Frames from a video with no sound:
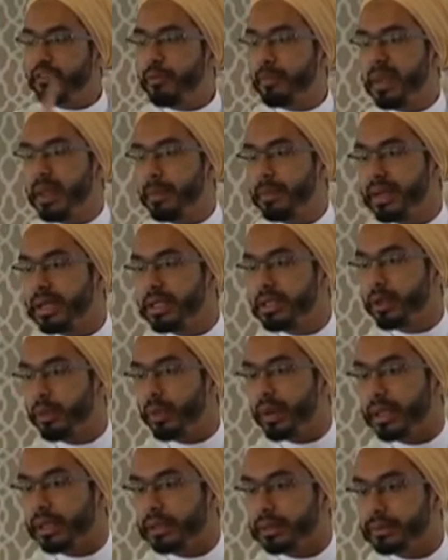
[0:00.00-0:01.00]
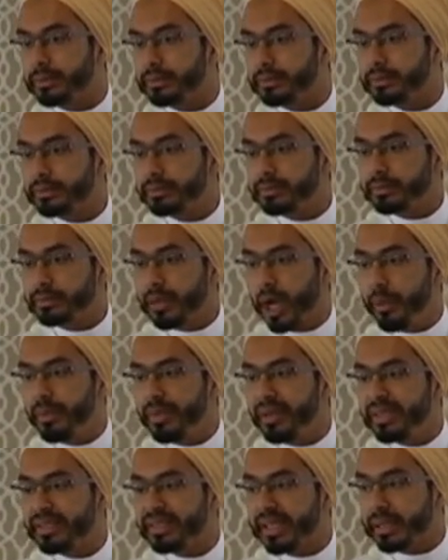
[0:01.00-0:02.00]
people in the world. How
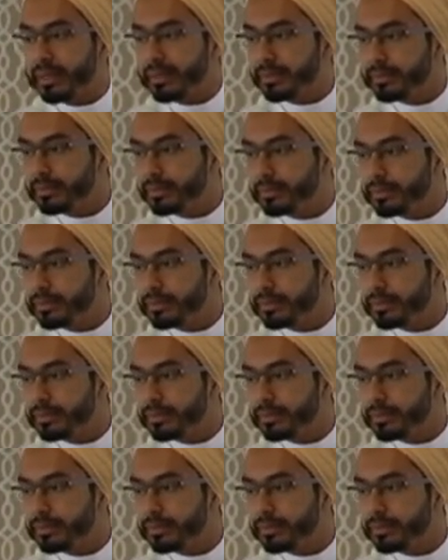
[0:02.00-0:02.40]
many is that?